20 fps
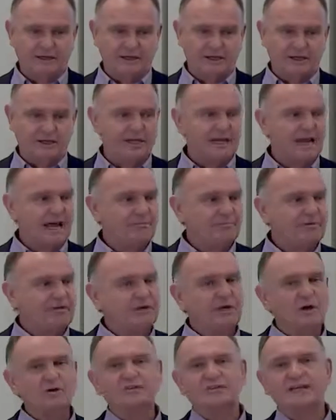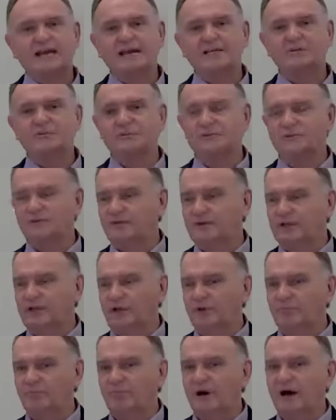And the gap in those days was
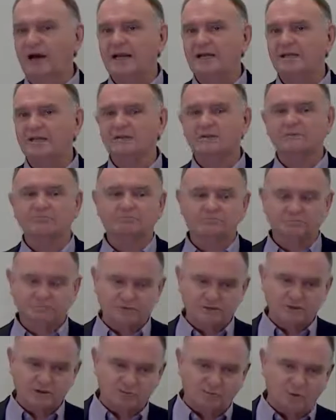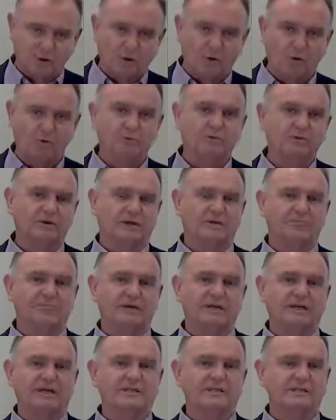filled by small
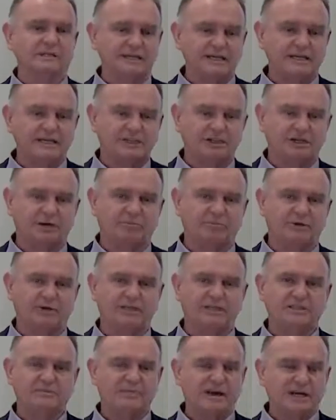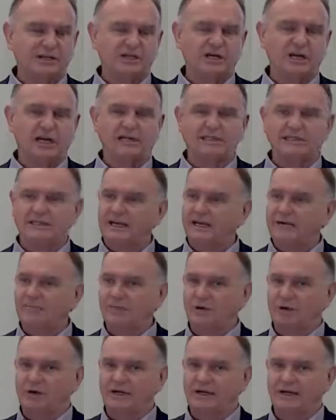companies, niche companies specializing in
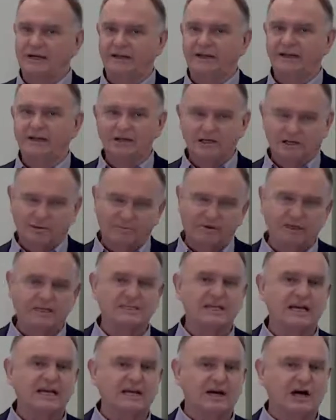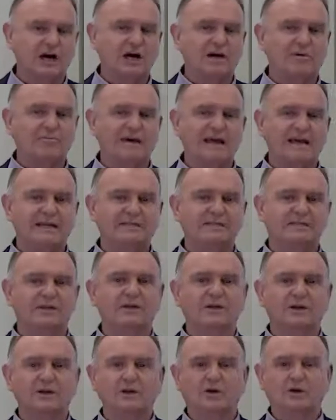modeling, companies like RMS
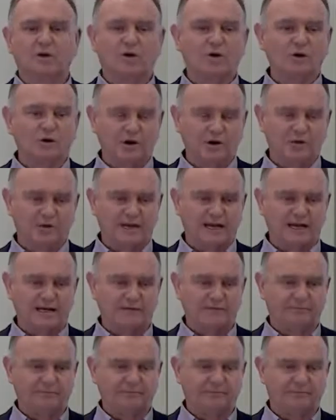or GoCAD.